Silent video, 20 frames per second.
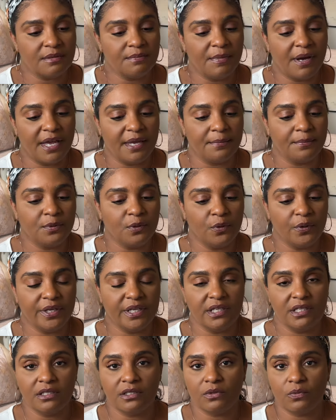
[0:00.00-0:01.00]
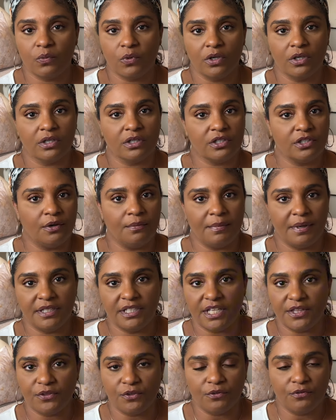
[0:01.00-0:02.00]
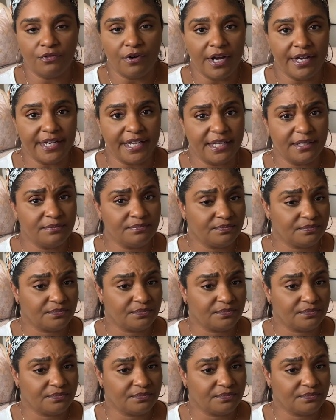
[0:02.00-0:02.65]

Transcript: My employees work Monday through Friday.